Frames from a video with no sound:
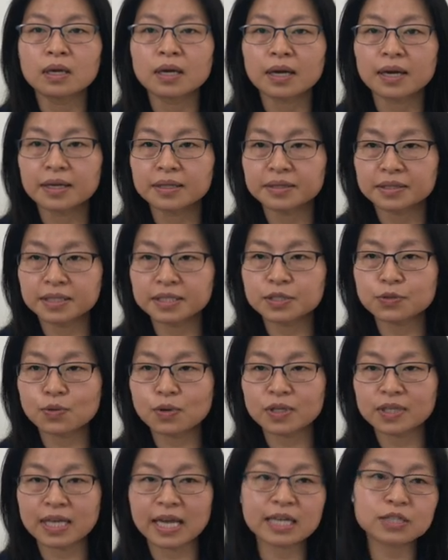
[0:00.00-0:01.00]
And this
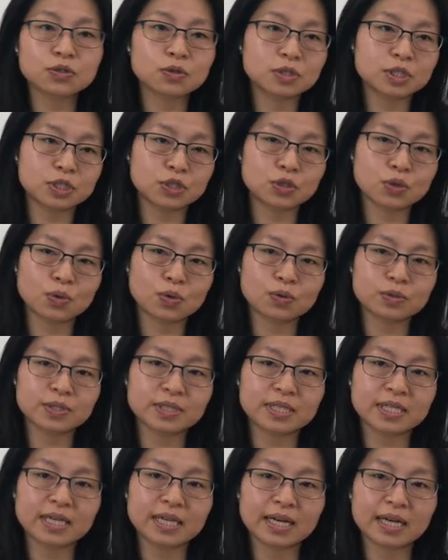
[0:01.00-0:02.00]
one actually shows
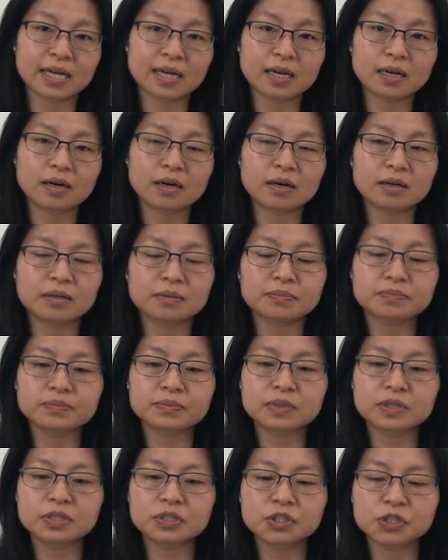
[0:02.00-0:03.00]
the uh, uh,
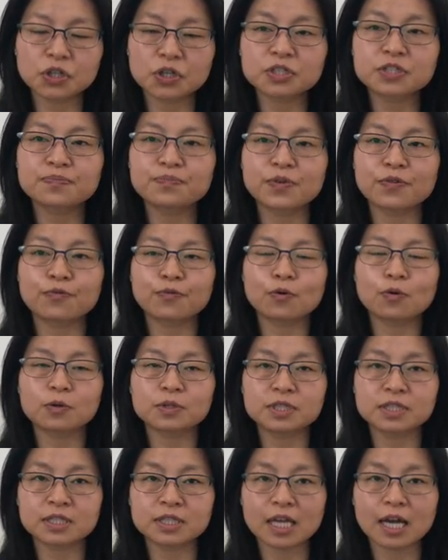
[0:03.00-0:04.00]
just before
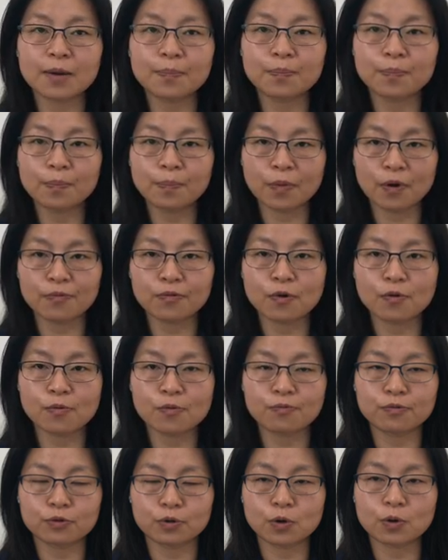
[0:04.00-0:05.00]
step buffer
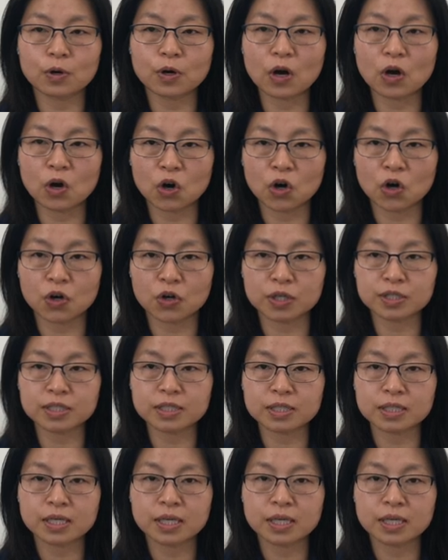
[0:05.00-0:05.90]
overflow occurs.